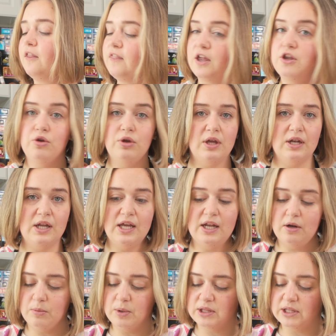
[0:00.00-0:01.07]
then you can eat
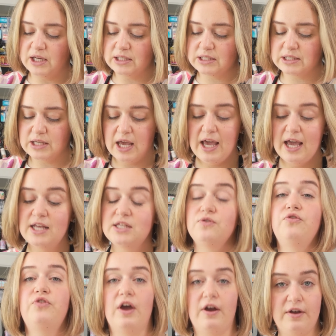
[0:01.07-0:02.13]
it with this. It's
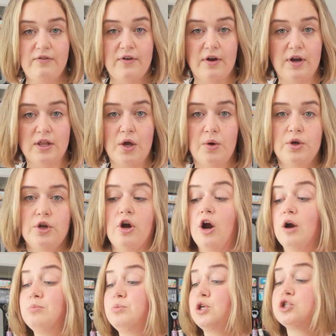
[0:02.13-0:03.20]
very, very low in carb.